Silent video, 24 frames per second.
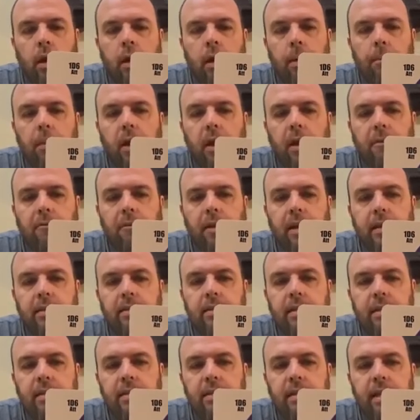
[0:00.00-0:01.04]
But if he
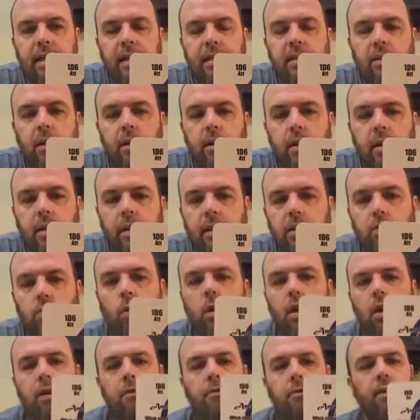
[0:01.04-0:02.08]
succeeds on at least
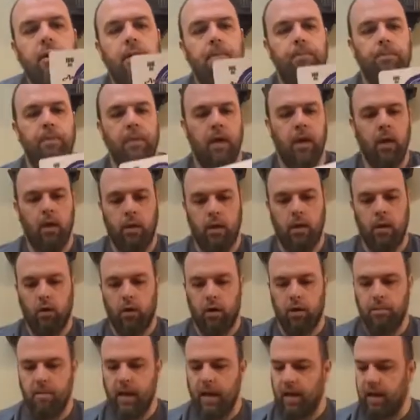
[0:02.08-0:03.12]
one of them, you
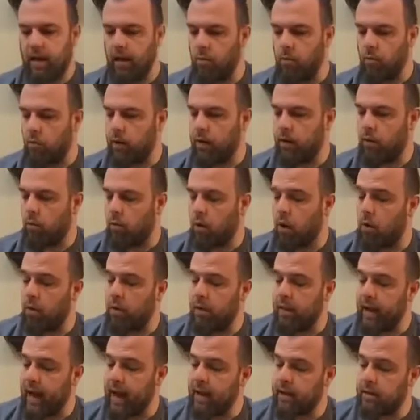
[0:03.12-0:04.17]
can make him re-roll
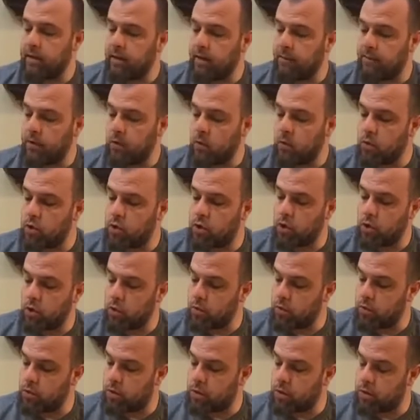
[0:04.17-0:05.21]
that if you
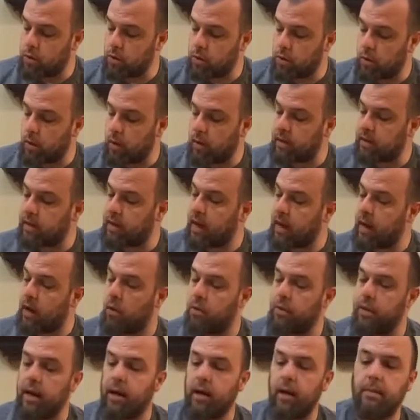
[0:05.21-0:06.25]
choose to. Did I
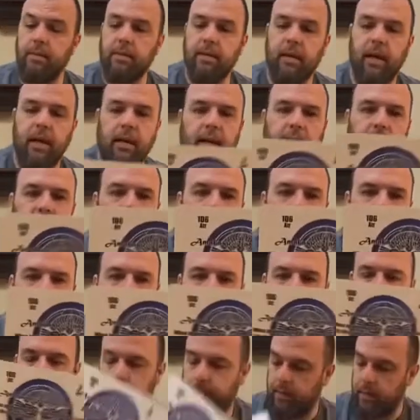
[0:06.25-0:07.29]
hold that upside down?
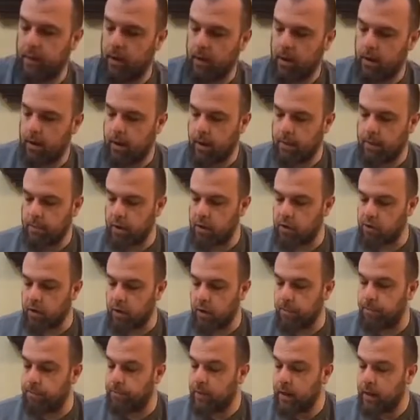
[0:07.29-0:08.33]
There. I'm not
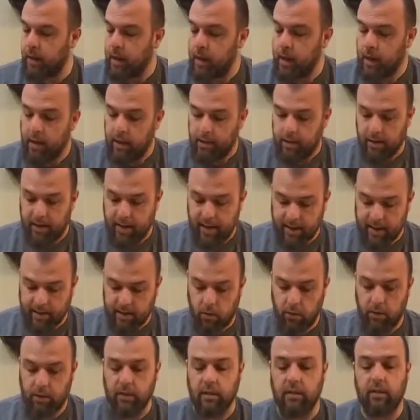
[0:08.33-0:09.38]
sure. The next
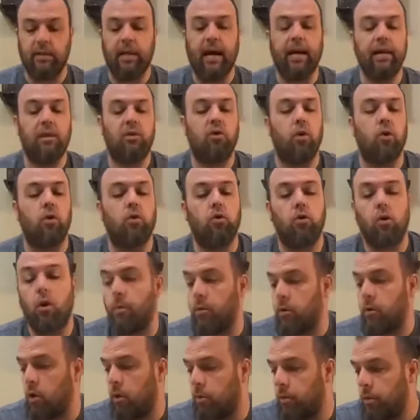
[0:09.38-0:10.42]
one is Saito
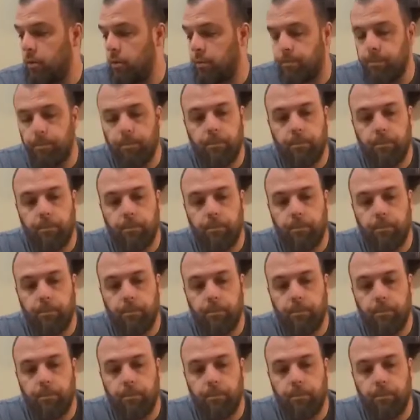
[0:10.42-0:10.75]
Tomonobu.